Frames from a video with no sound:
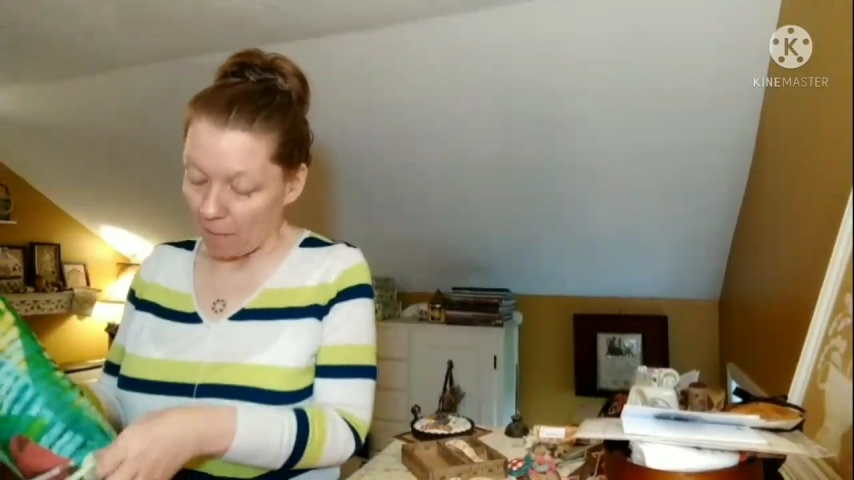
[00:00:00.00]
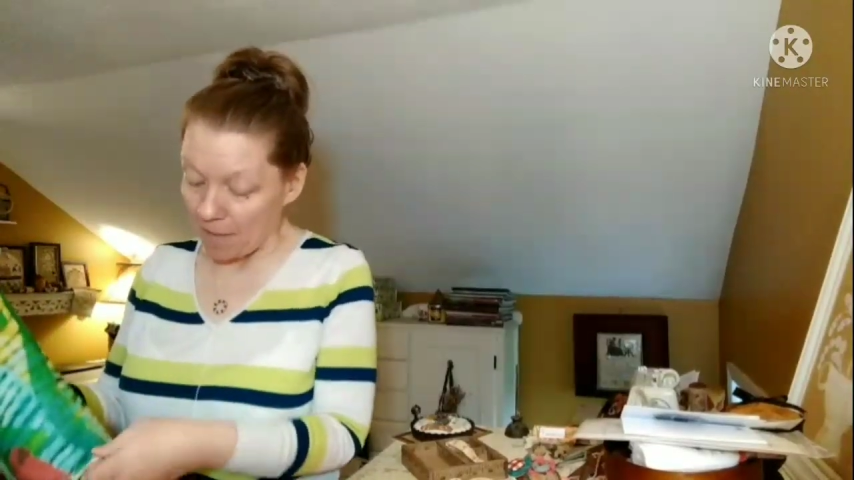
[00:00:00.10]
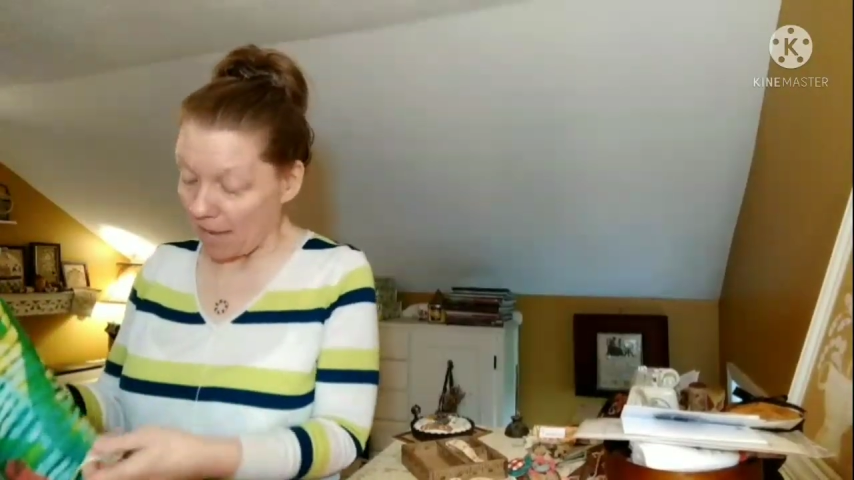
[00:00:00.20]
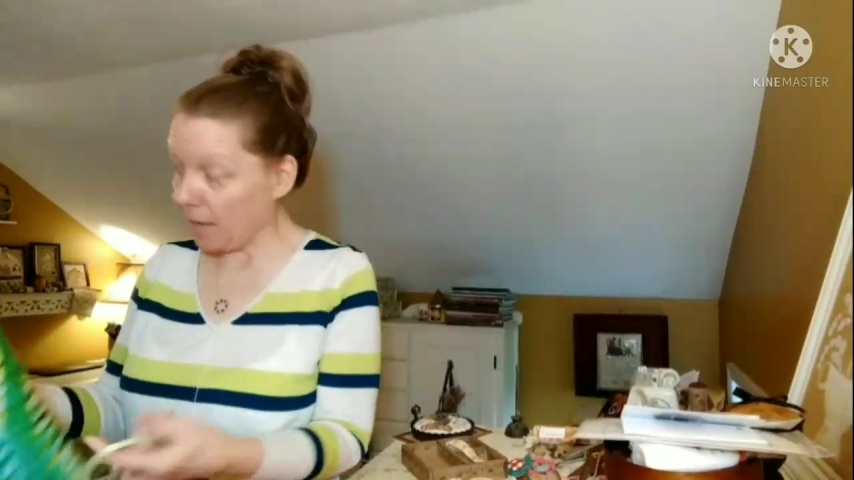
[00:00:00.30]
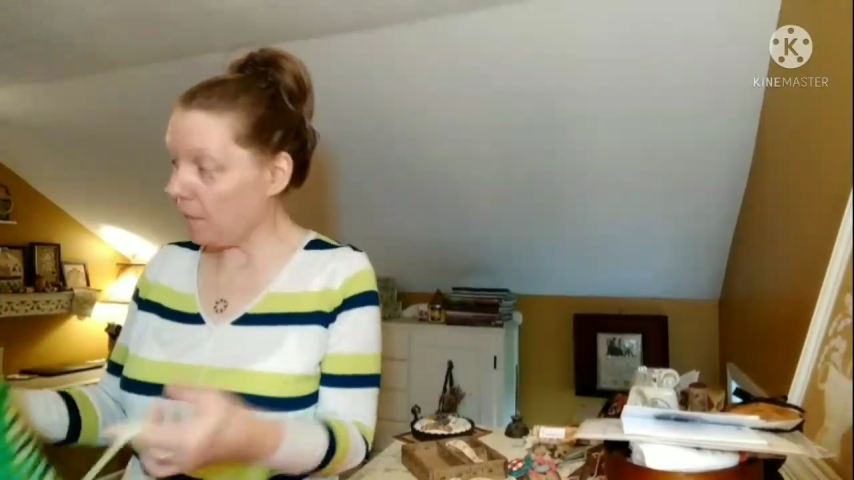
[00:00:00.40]

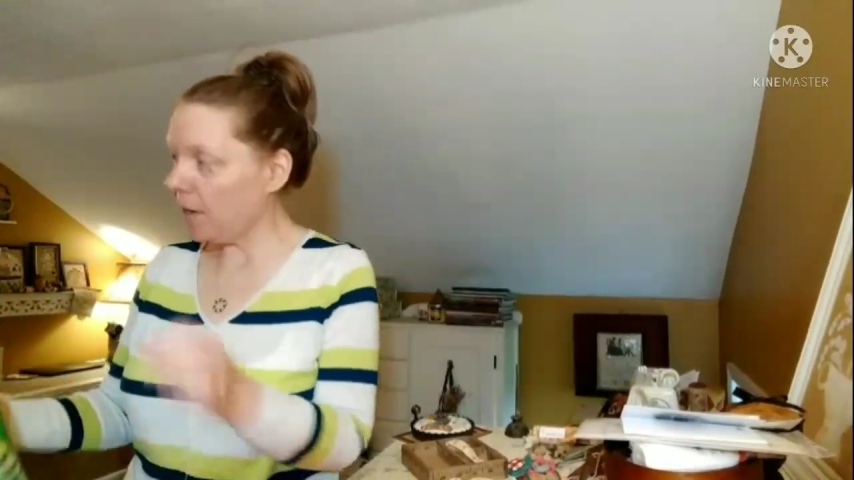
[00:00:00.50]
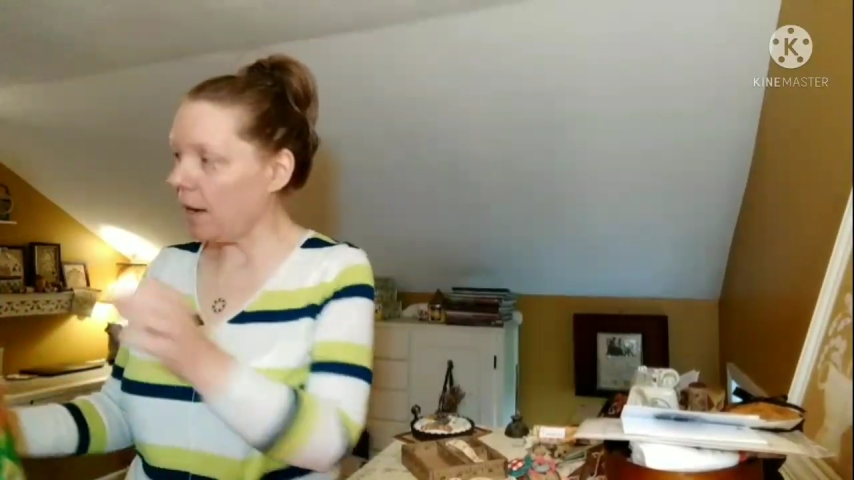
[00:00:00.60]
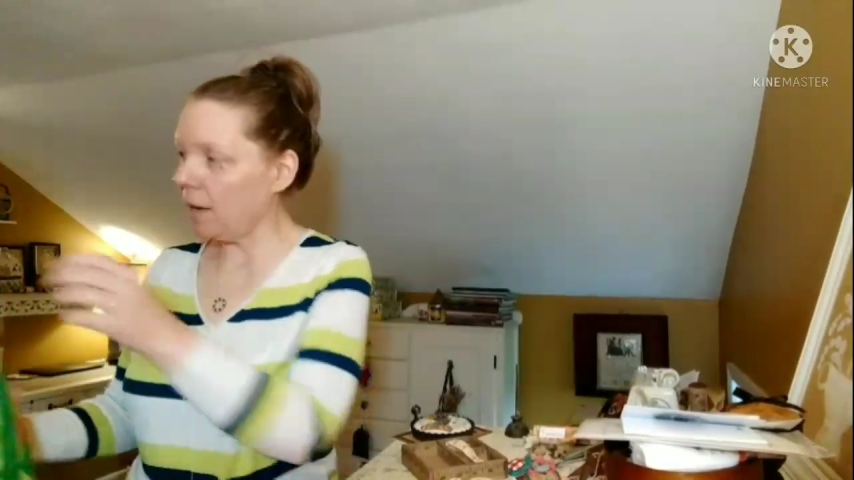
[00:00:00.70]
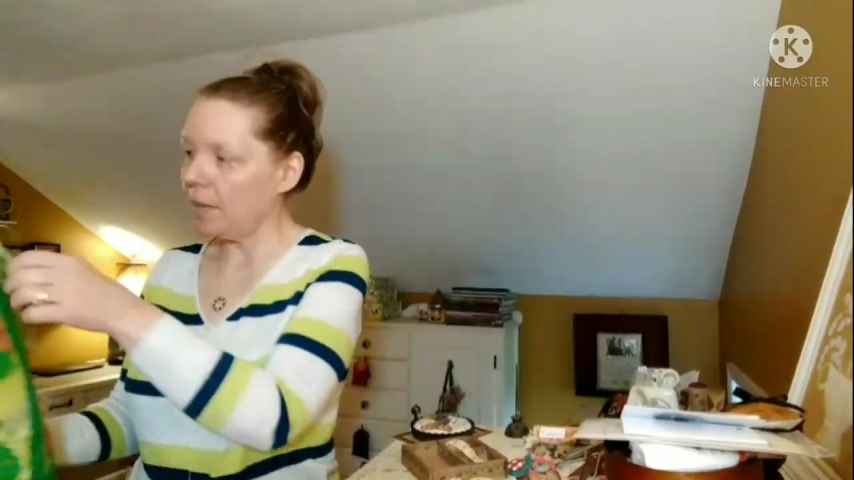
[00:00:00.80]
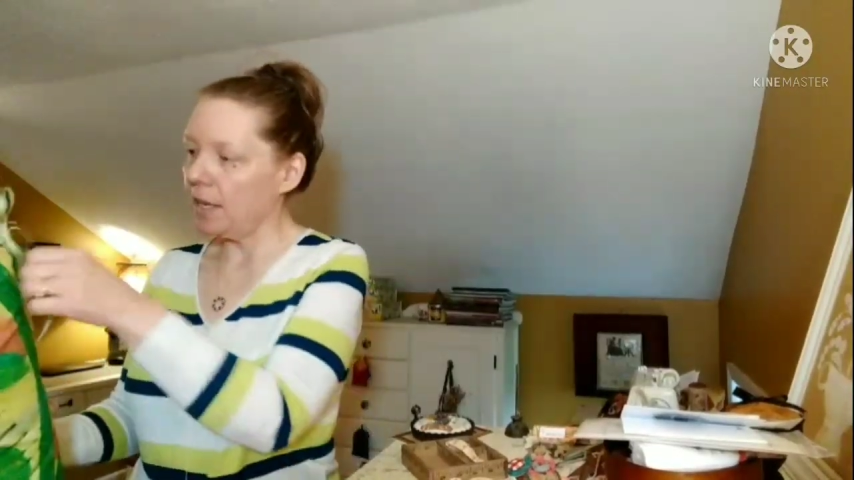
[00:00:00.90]
Maggie
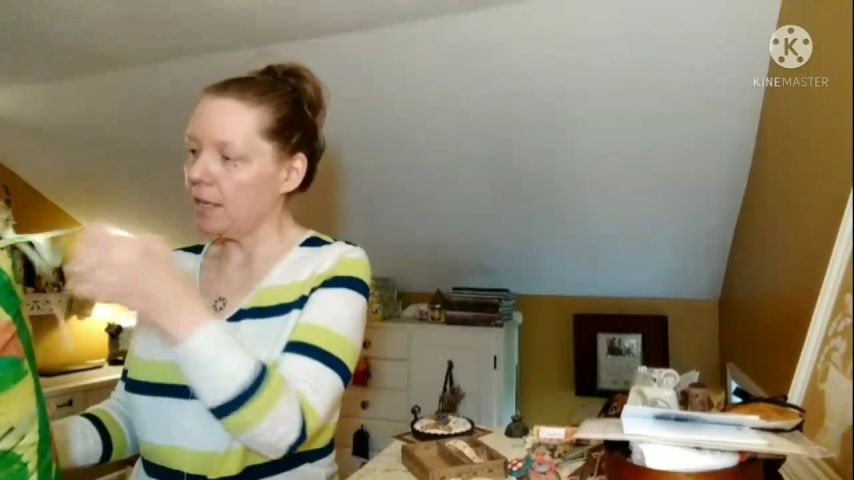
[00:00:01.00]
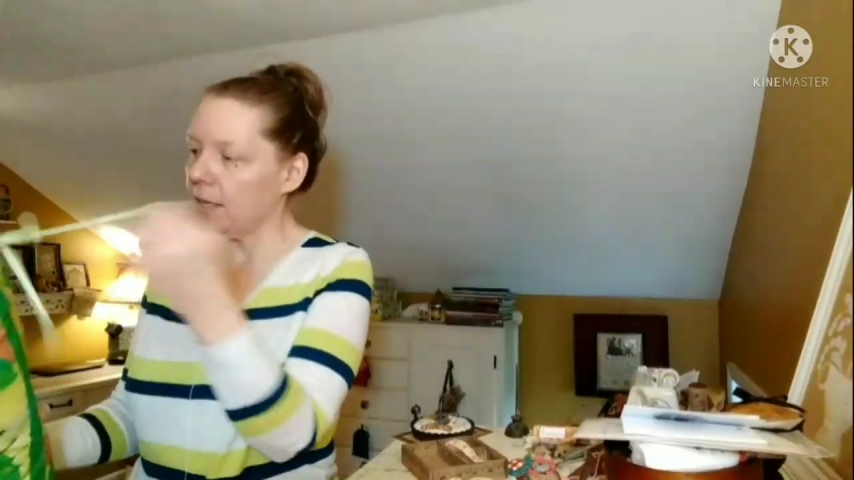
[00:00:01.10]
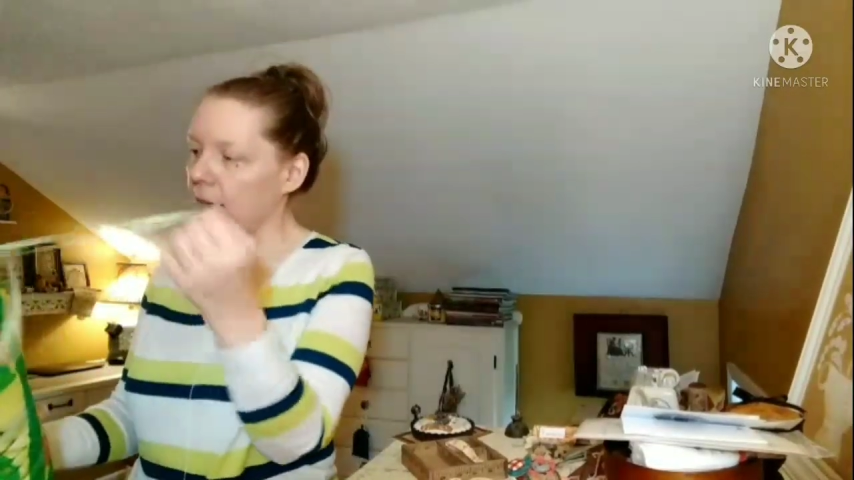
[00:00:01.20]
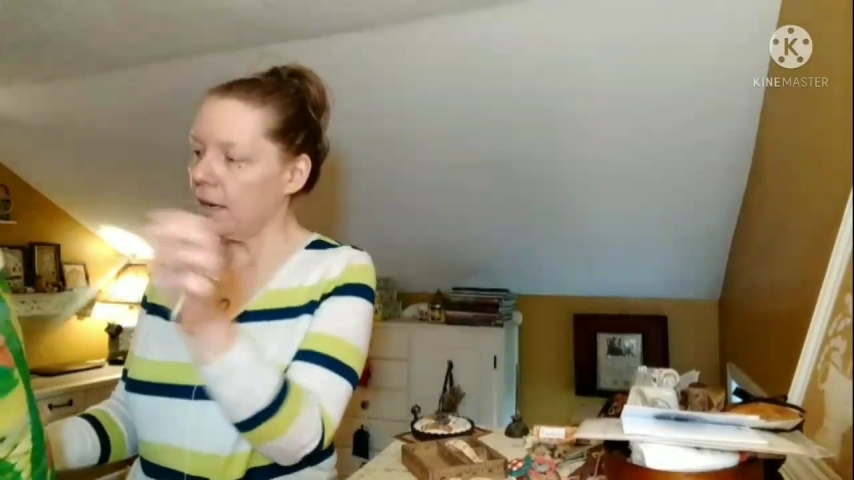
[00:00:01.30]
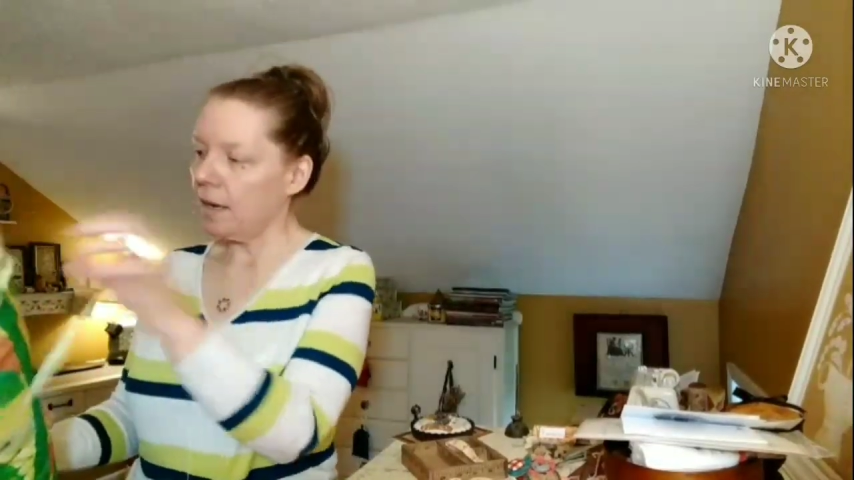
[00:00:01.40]
Bononomi's